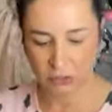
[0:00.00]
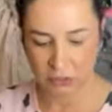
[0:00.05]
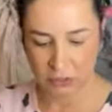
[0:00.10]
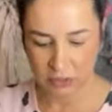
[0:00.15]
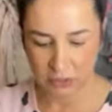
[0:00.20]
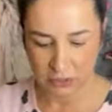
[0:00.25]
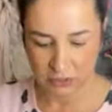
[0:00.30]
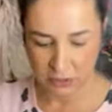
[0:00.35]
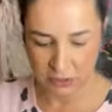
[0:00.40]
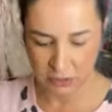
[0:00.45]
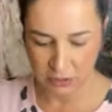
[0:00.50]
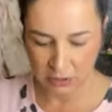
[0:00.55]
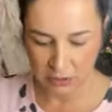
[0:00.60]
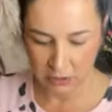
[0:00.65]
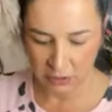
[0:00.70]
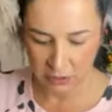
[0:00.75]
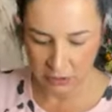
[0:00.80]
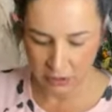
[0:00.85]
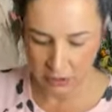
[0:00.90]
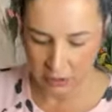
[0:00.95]
just,
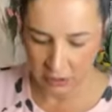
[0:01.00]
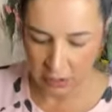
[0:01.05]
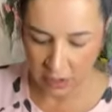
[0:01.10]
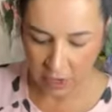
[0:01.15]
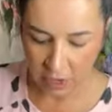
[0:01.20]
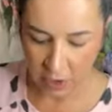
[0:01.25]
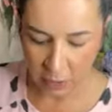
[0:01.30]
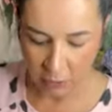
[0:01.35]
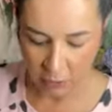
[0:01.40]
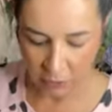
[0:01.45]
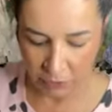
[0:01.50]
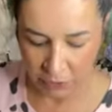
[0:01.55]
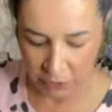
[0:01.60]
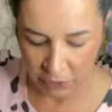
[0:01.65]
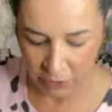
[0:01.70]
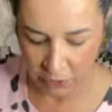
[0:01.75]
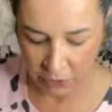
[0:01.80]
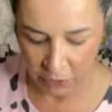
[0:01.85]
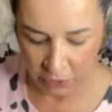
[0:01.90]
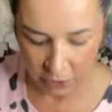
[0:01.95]
oh,
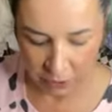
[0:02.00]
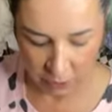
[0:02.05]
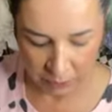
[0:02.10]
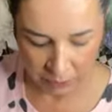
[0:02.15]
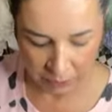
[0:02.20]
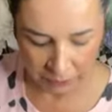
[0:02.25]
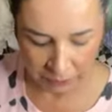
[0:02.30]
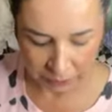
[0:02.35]
you know,